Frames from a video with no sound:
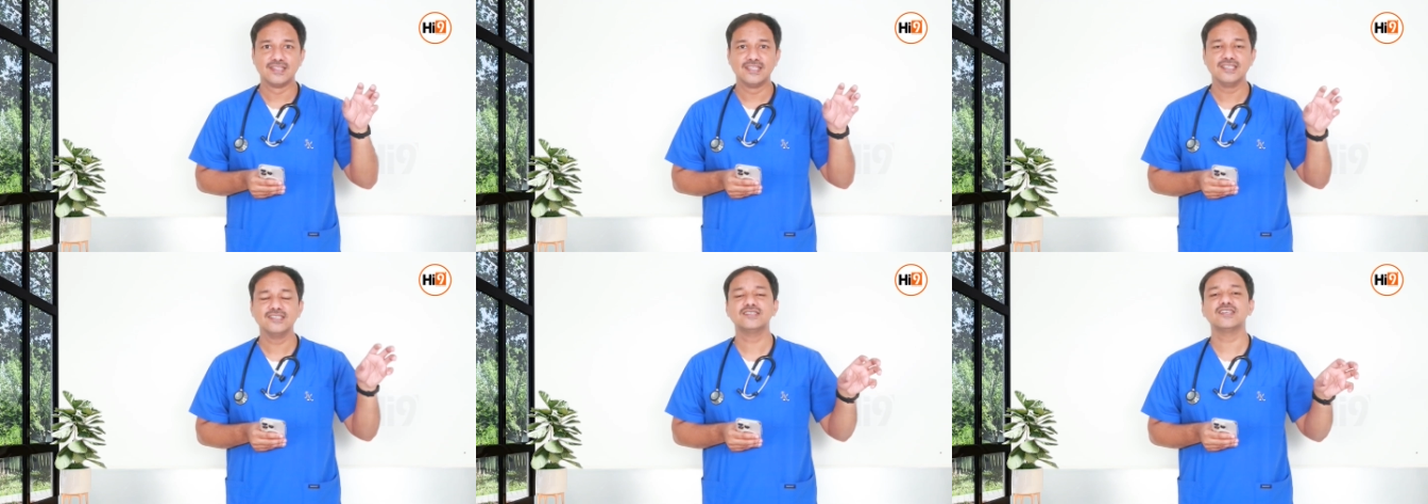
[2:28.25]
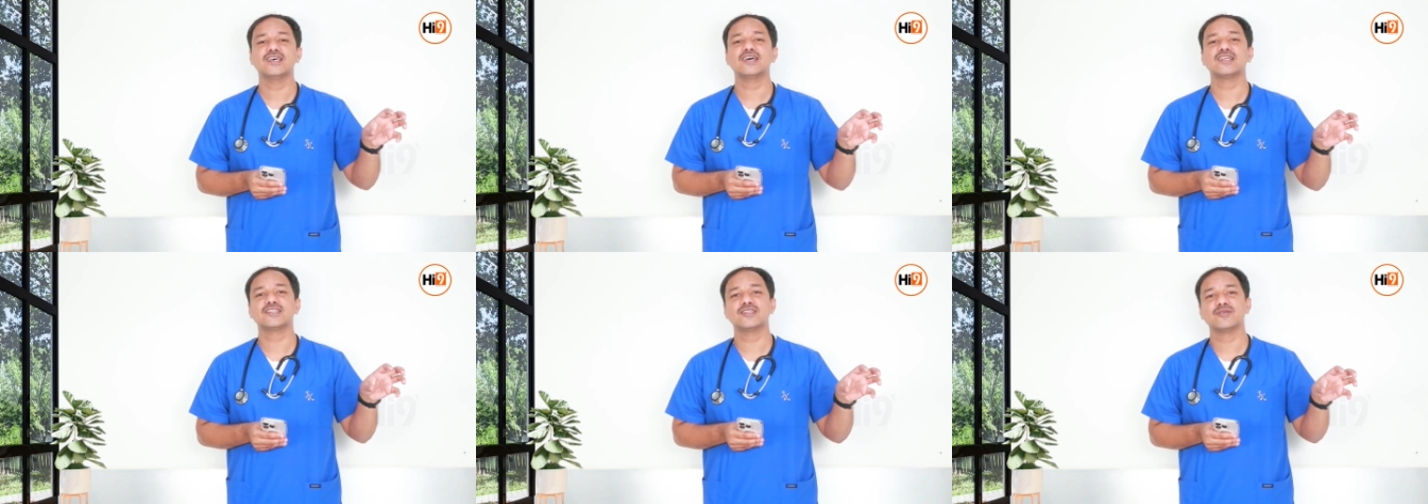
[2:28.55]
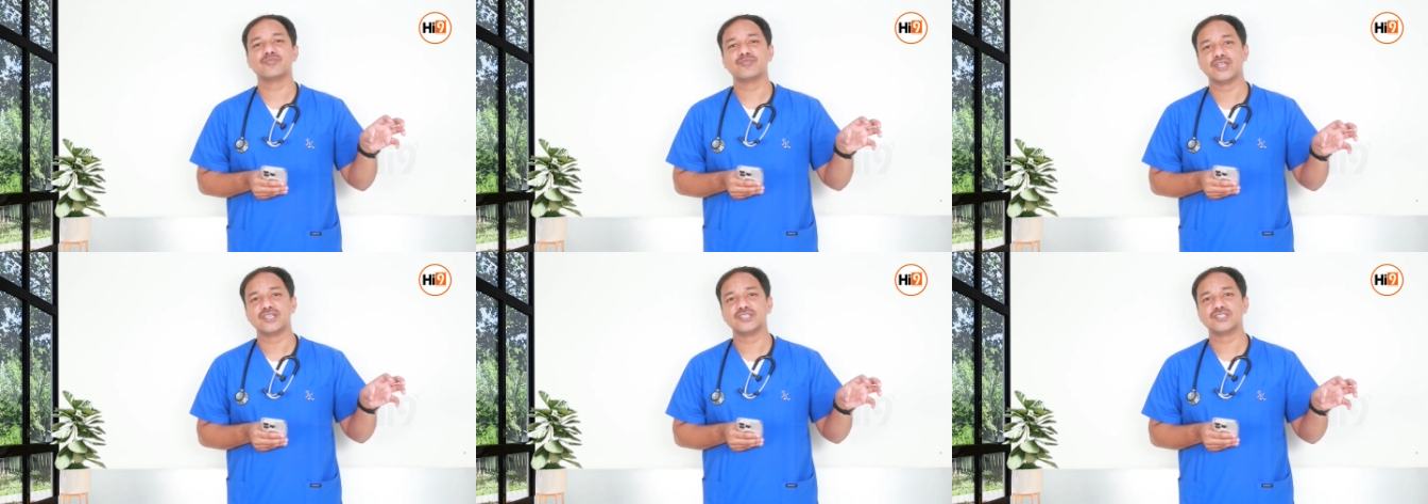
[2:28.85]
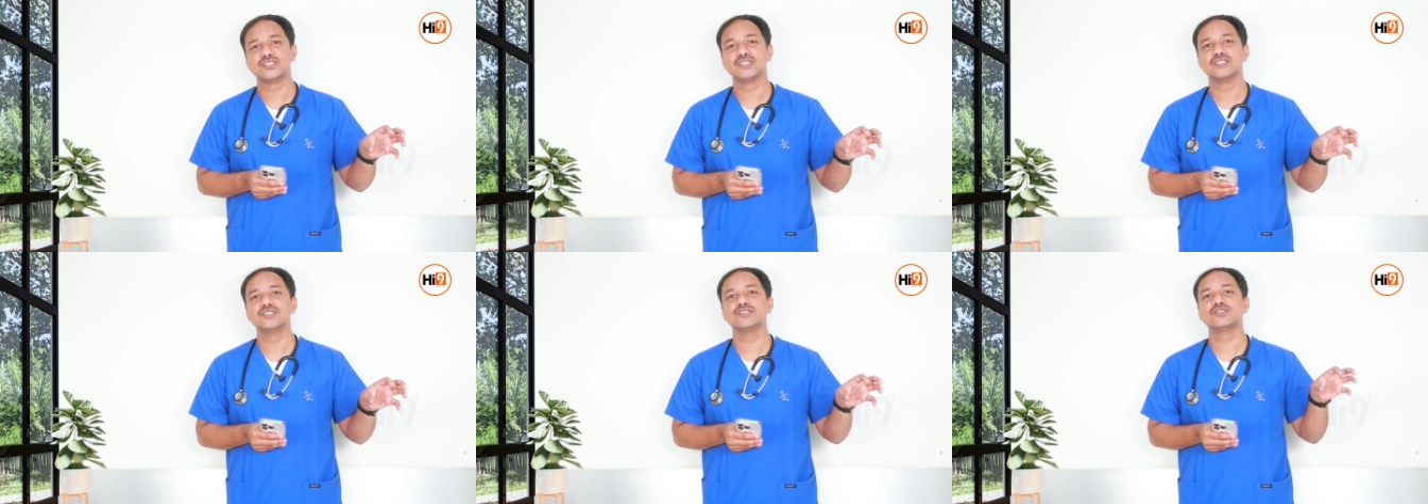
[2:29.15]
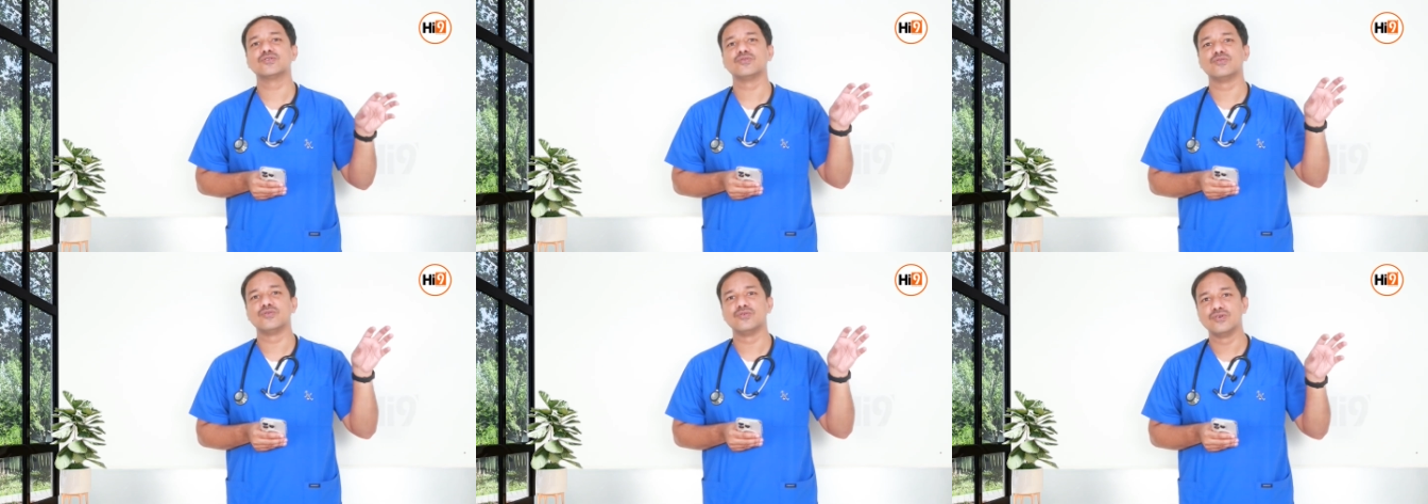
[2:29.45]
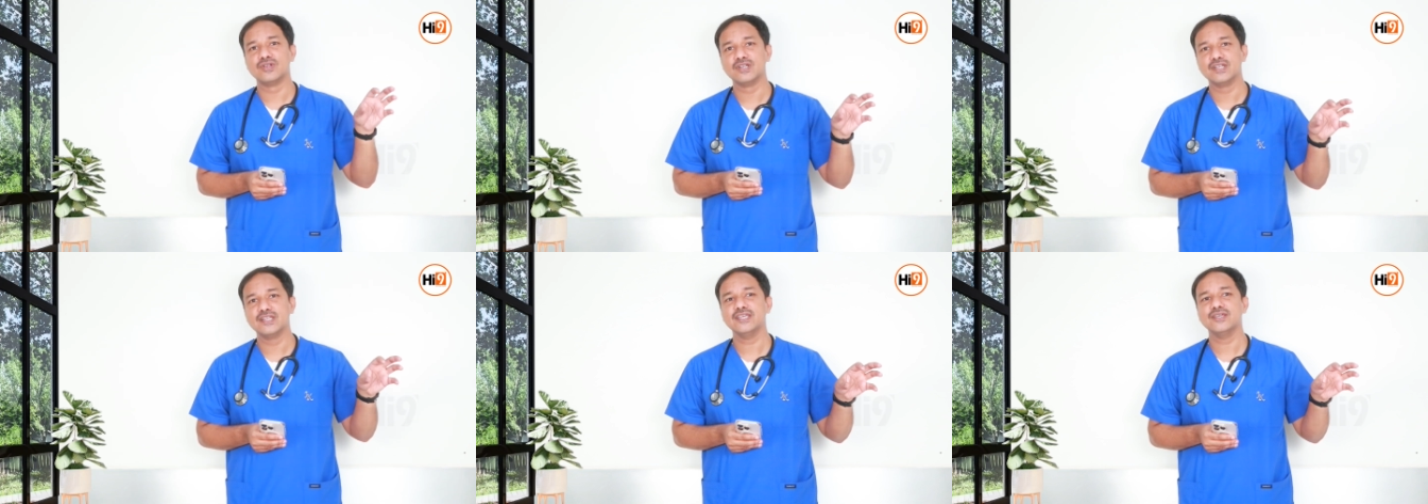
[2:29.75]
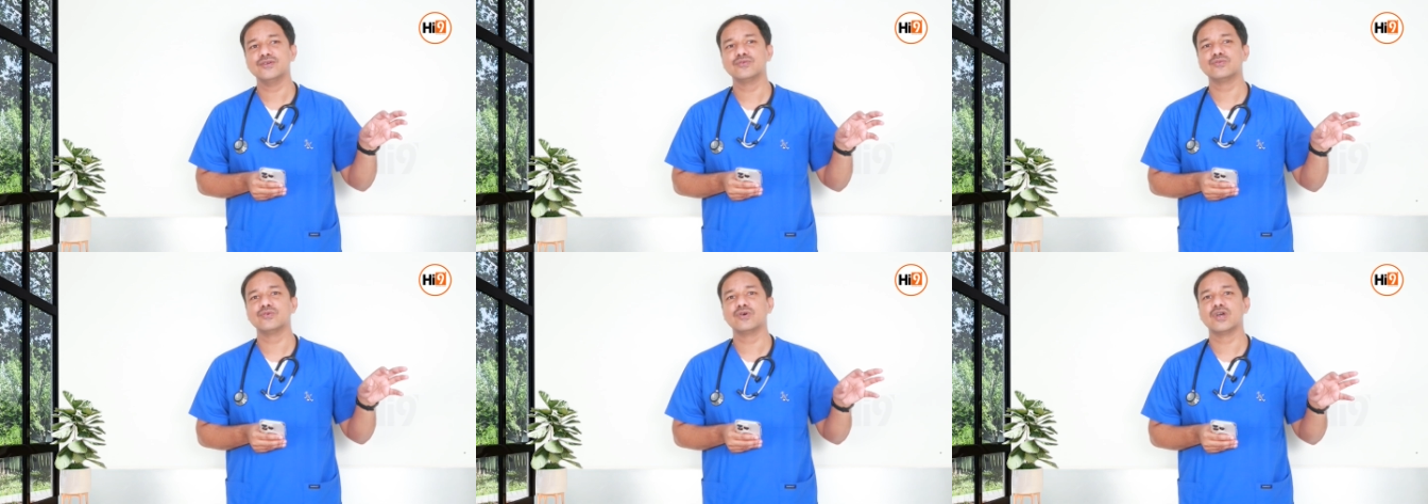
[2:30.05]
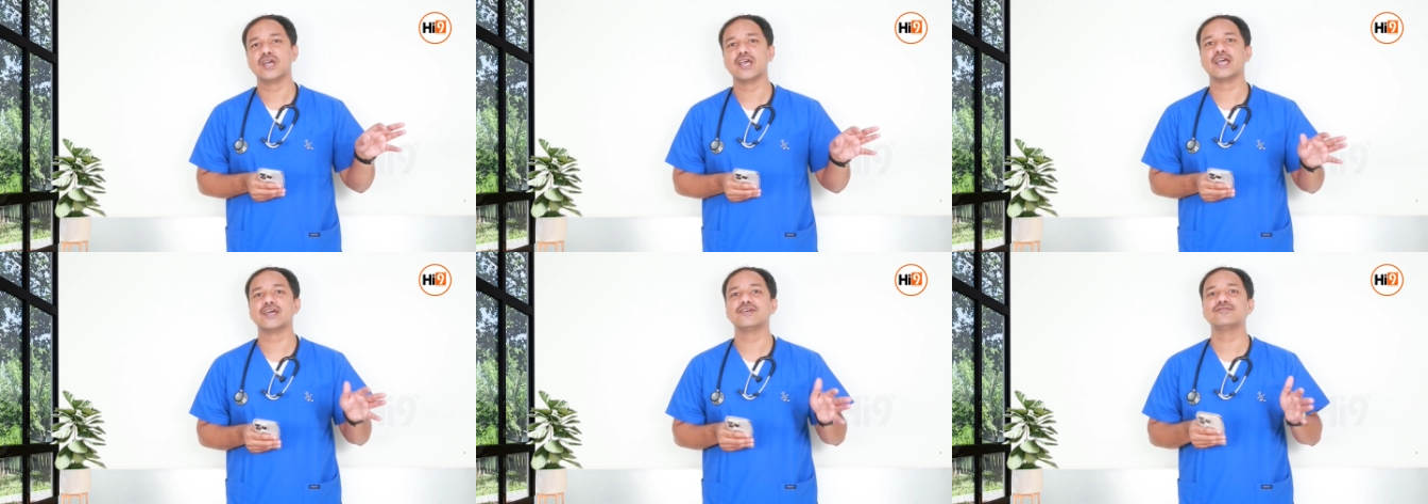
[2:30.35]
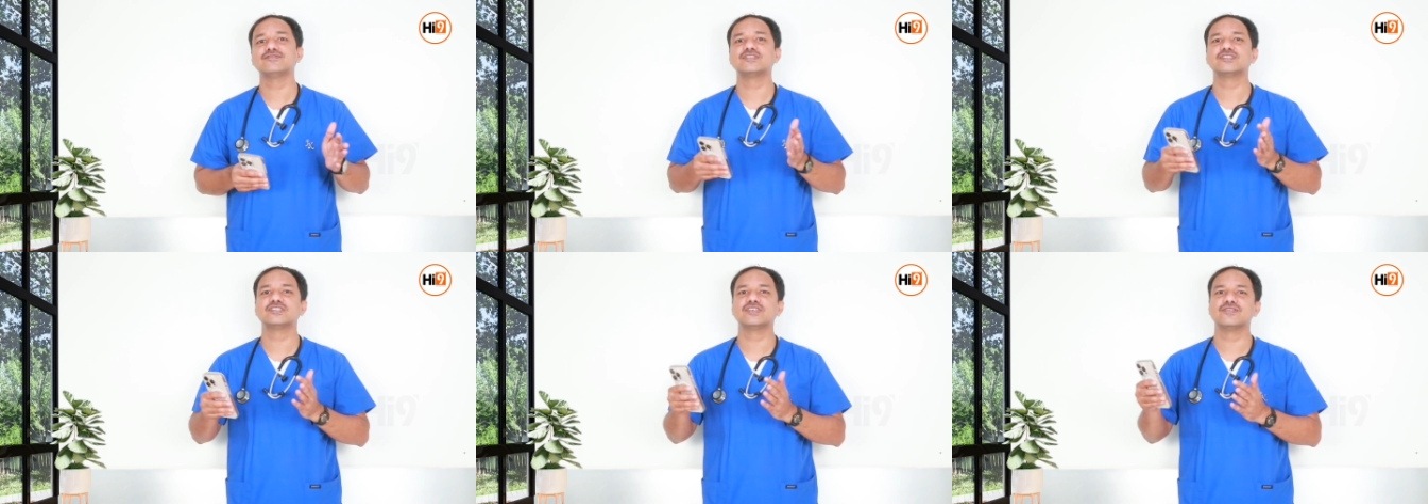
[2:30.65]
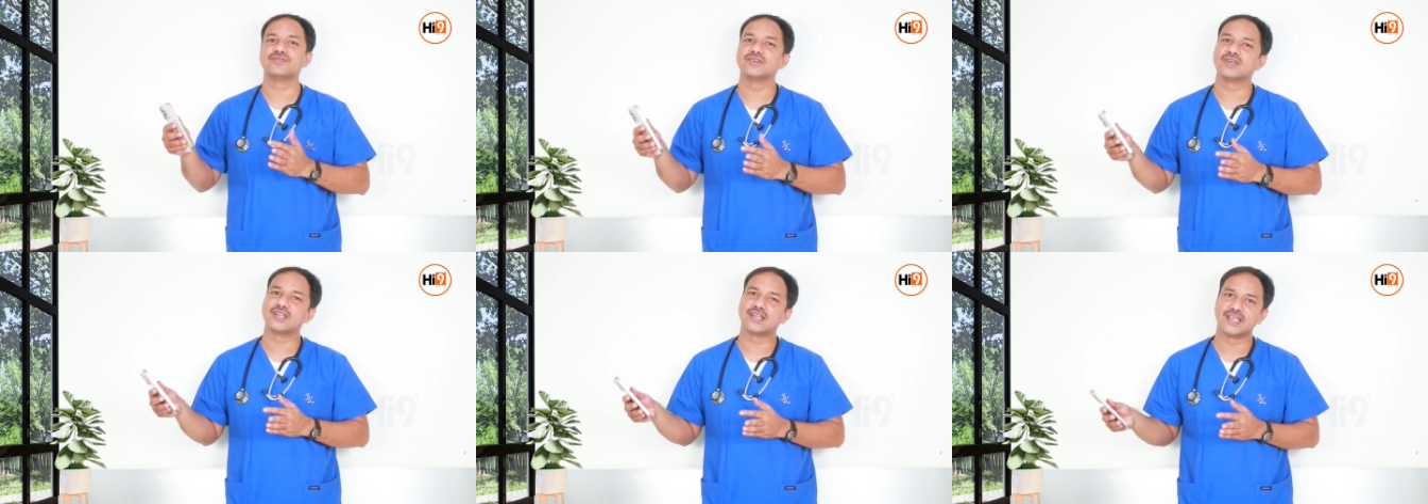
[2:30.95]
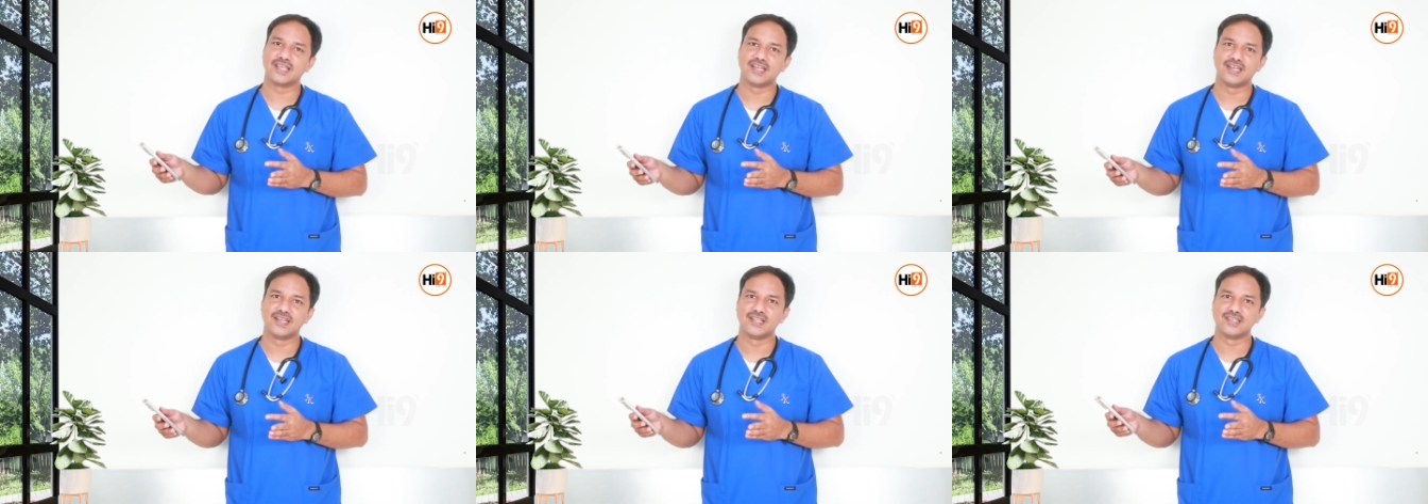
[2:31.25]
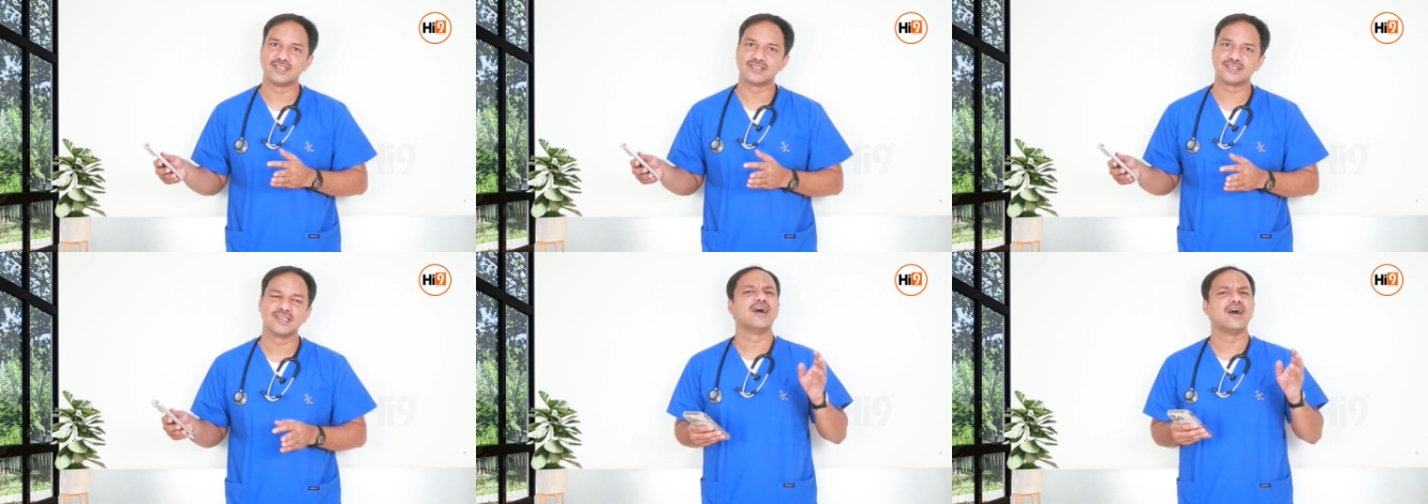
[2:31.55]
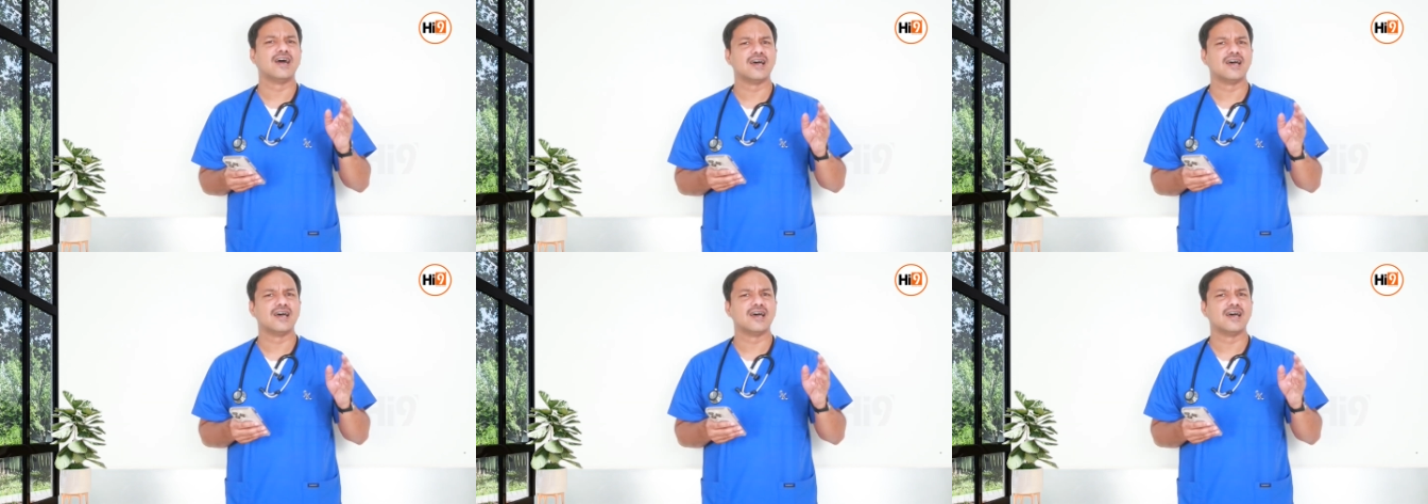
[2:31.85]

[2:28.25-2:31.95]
these are the patients only who have severe illness.